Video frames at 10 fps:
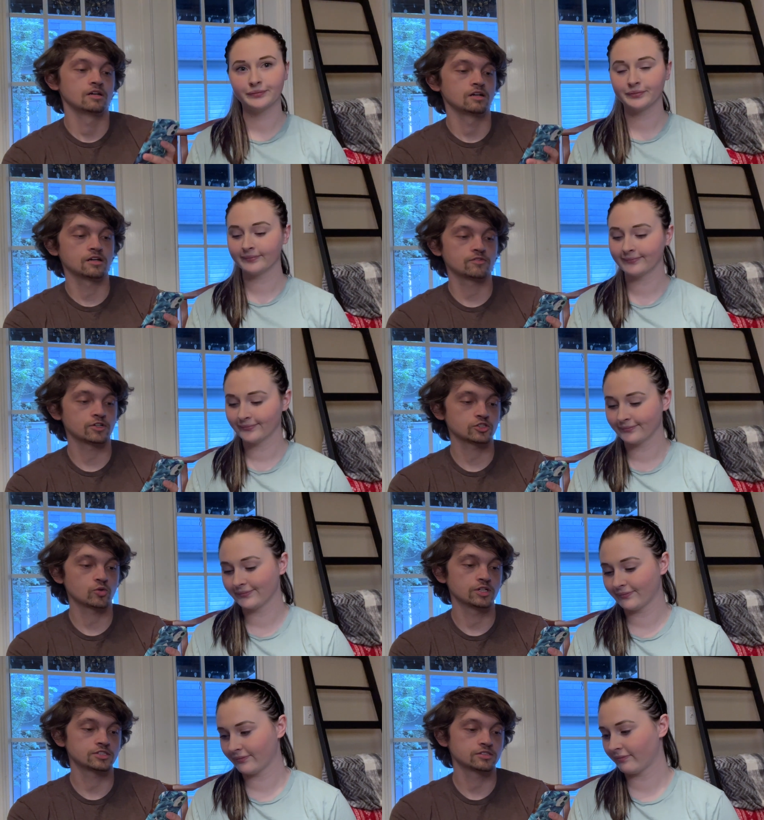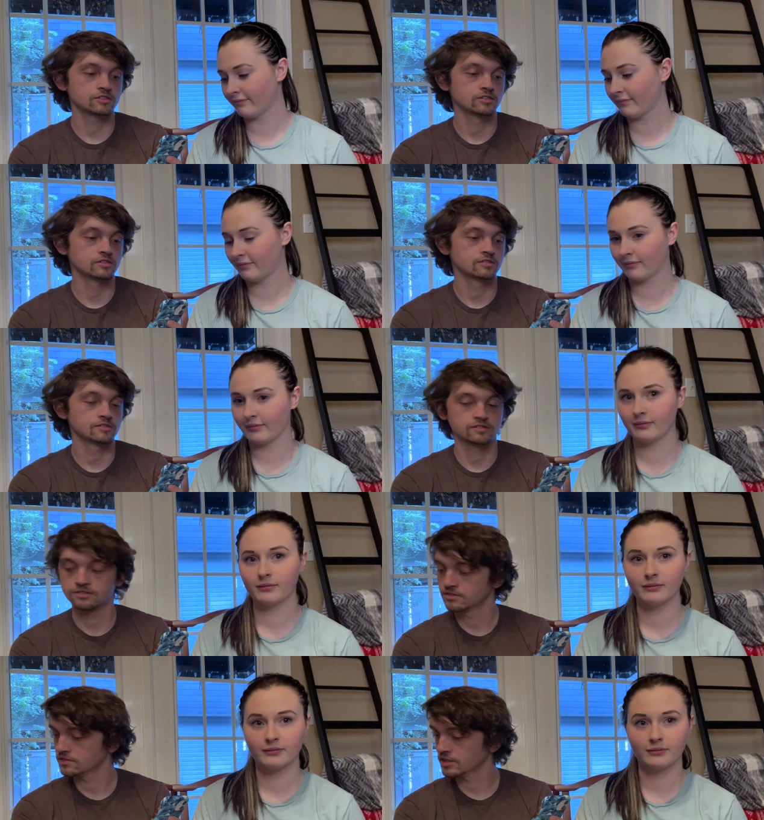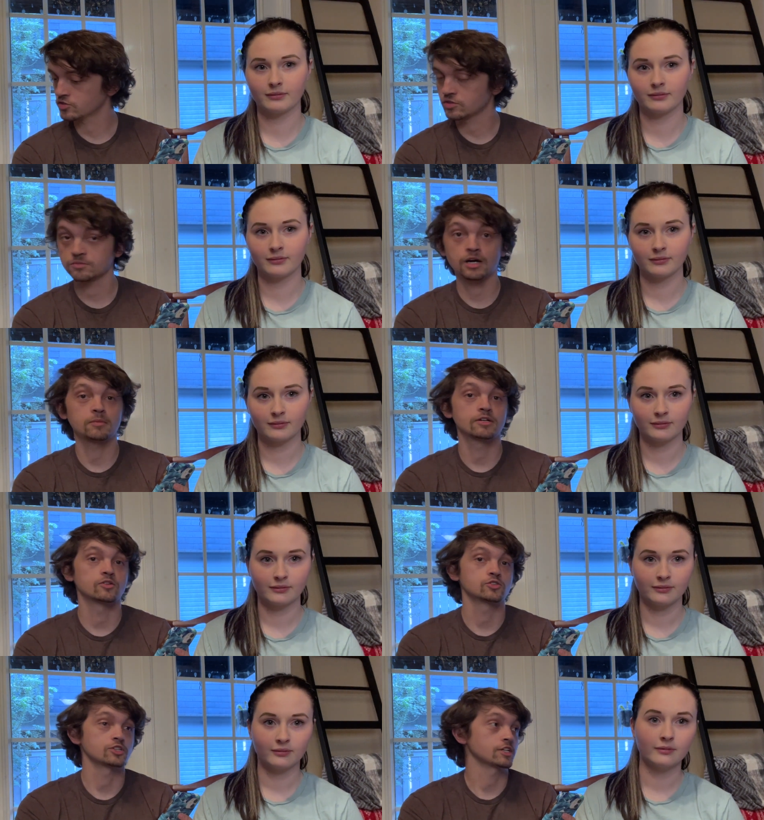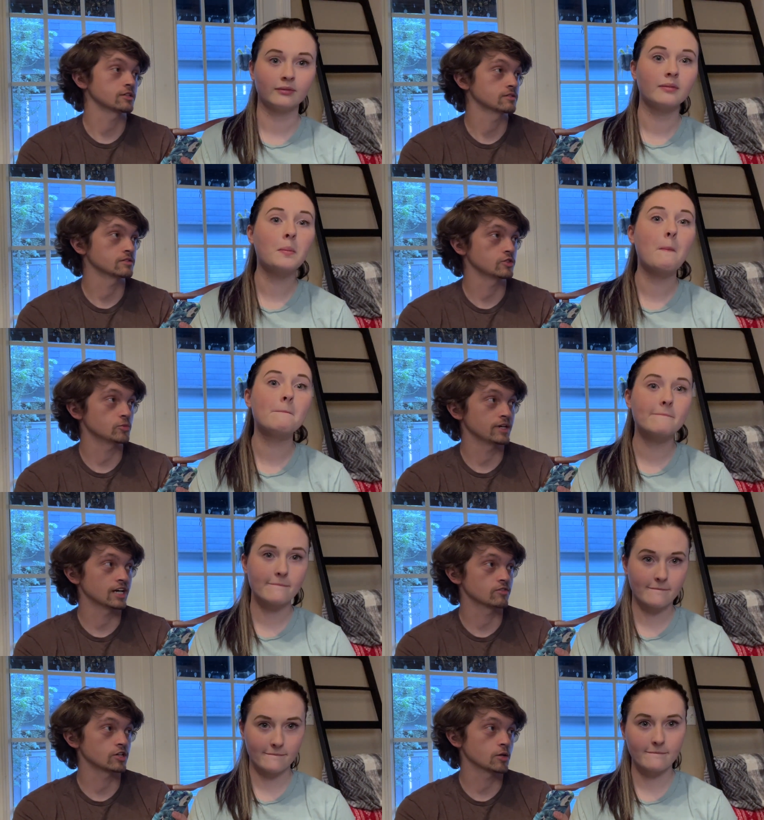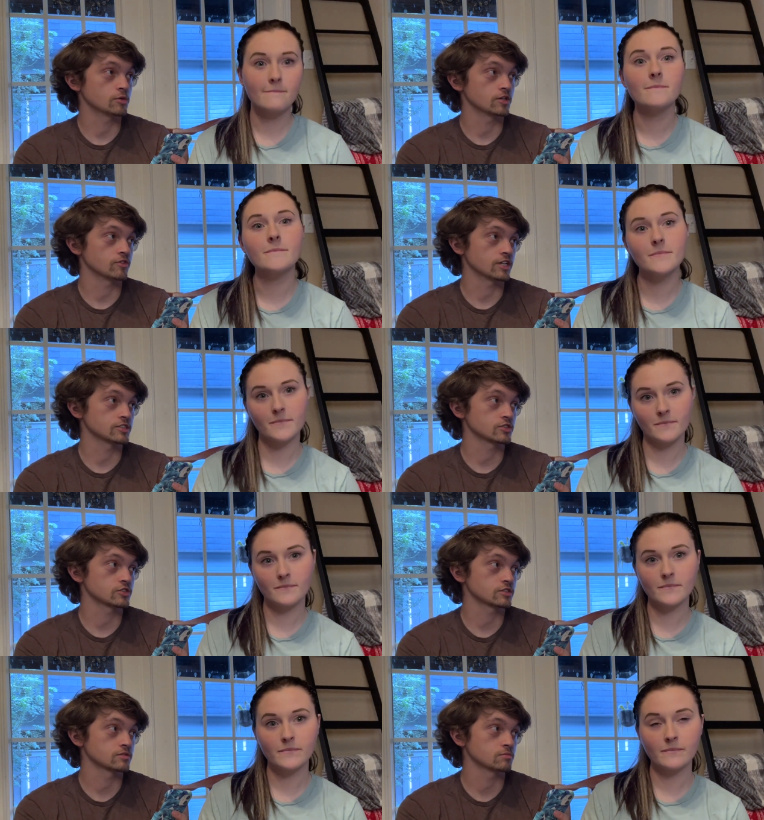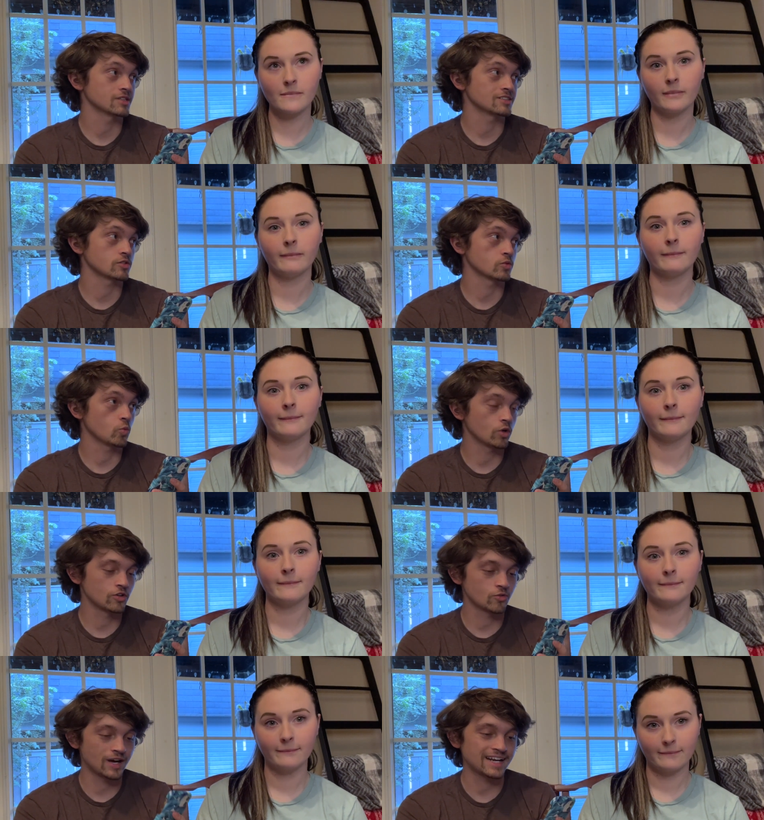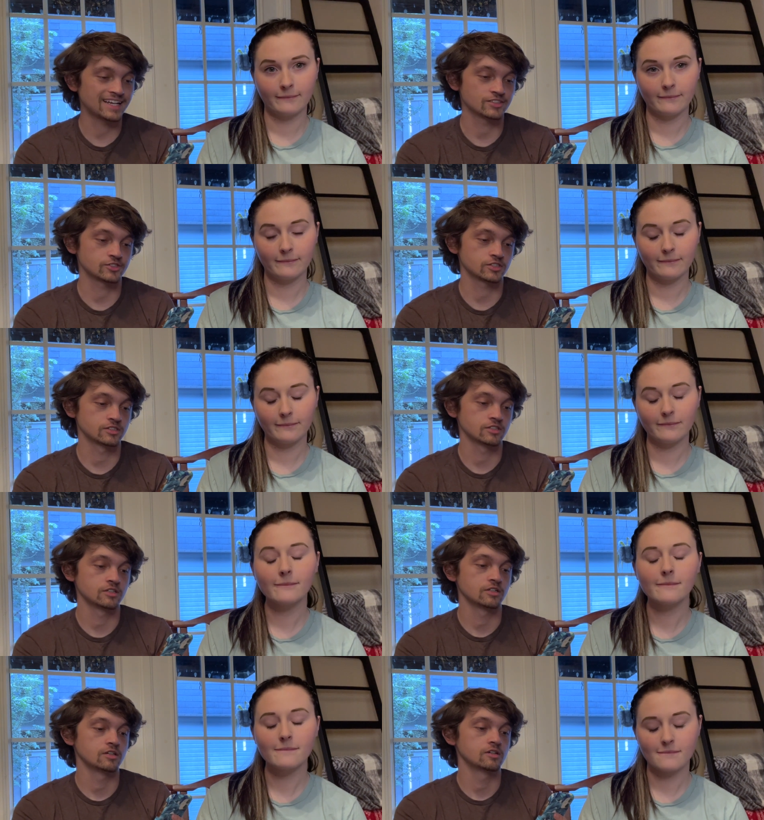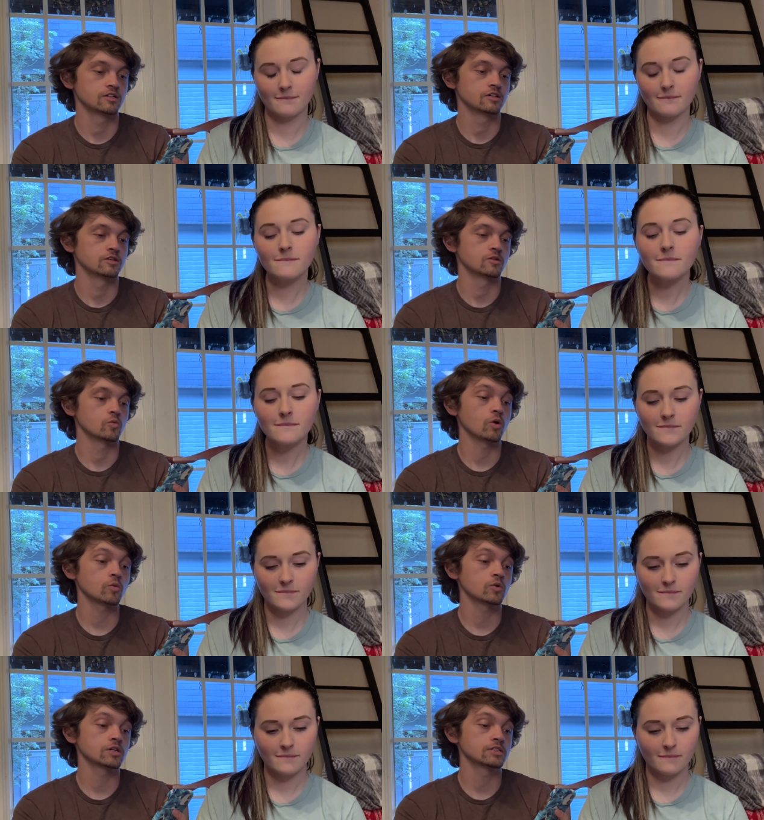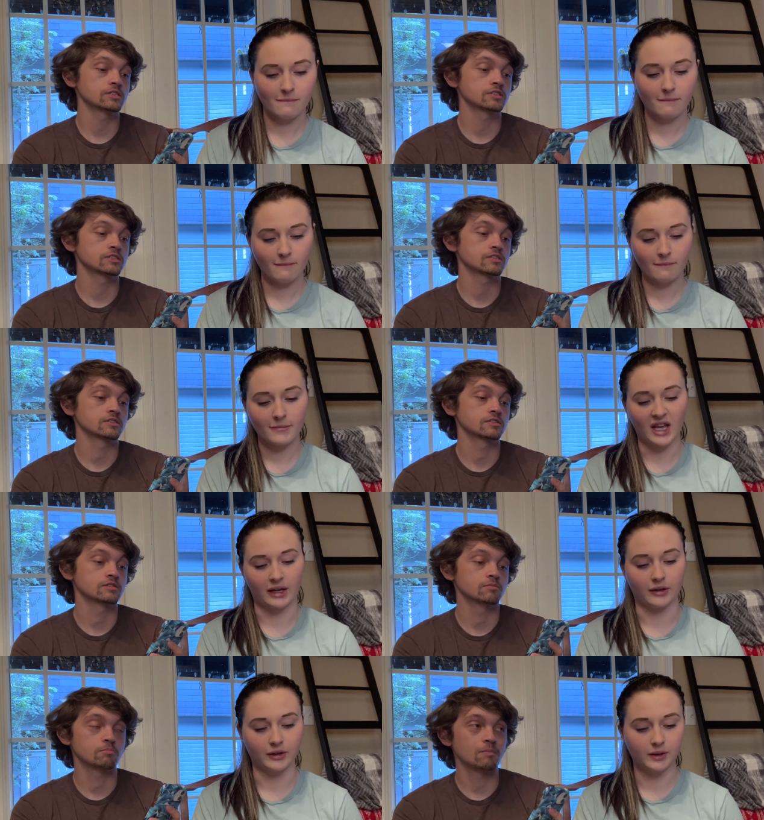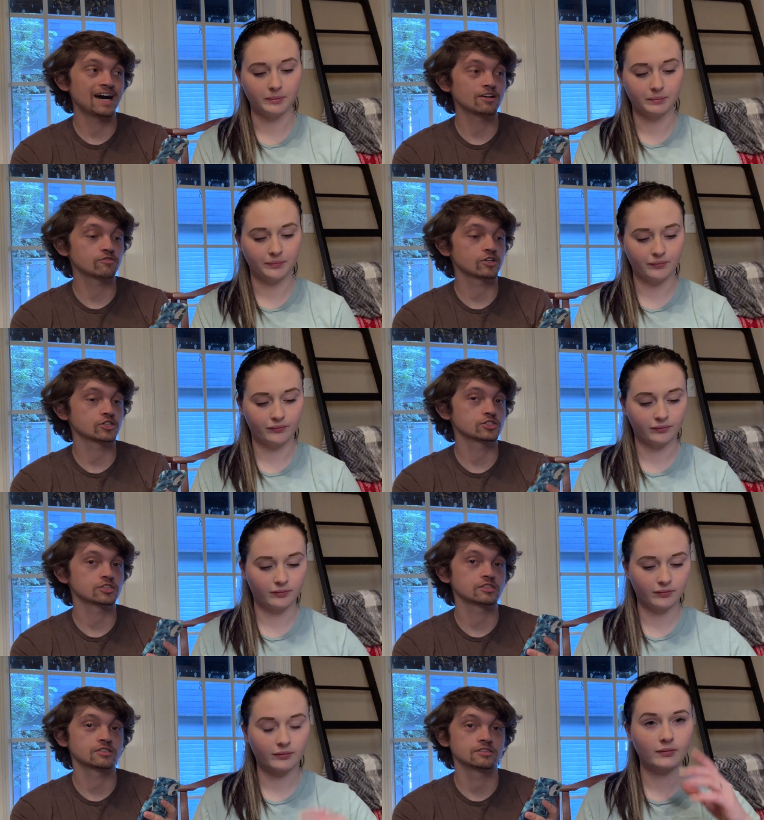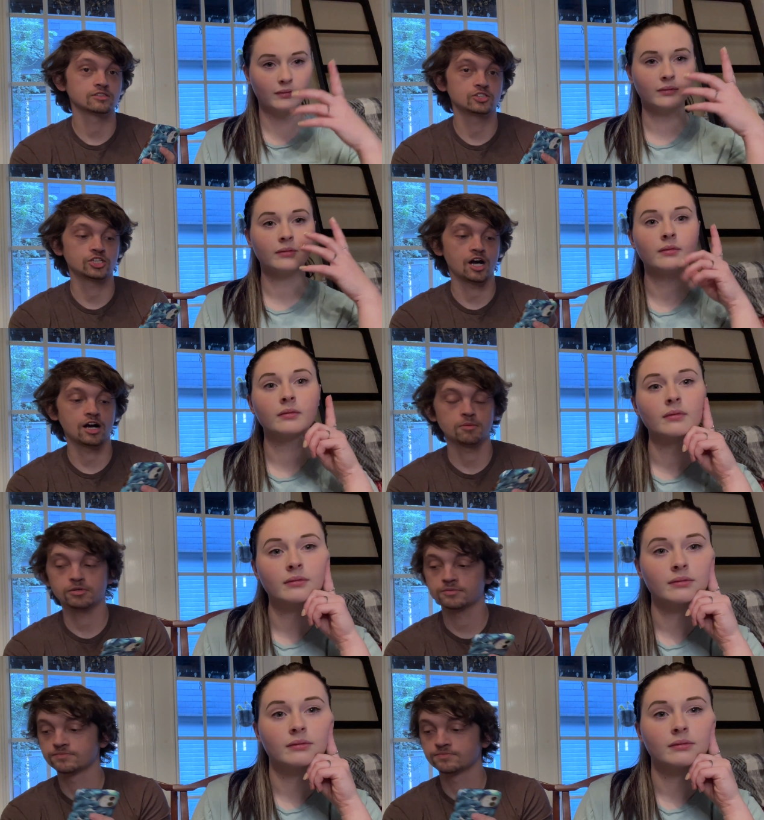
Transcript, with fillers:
Speaker 1: Now the first question, this one might be a little tricky. You may have a couple different answers, but there's only one right answer. What was I got this. my first job?